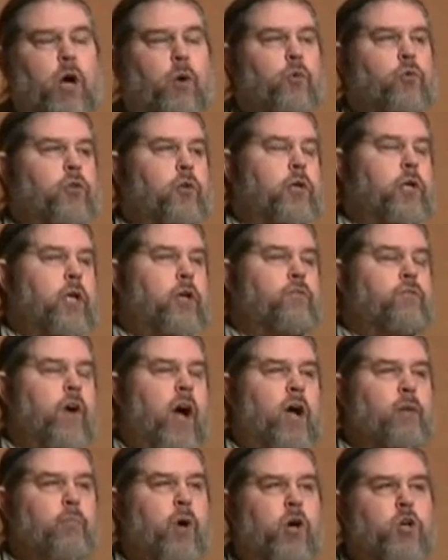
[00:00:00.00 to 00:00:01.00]
I was looking at
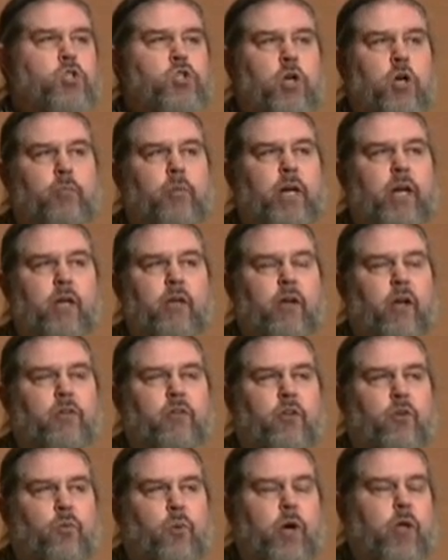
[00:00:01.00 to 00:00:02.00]
Weimar Germany in
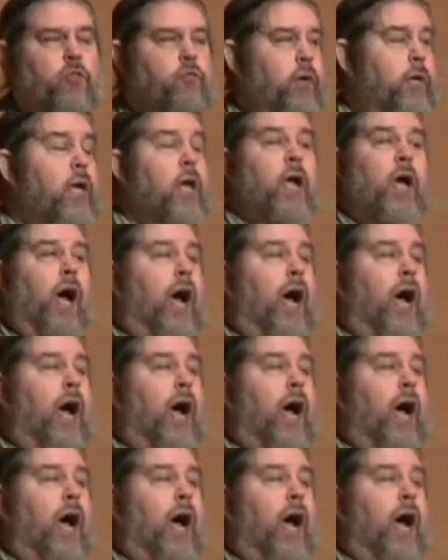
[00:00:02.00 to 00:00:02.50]
1923.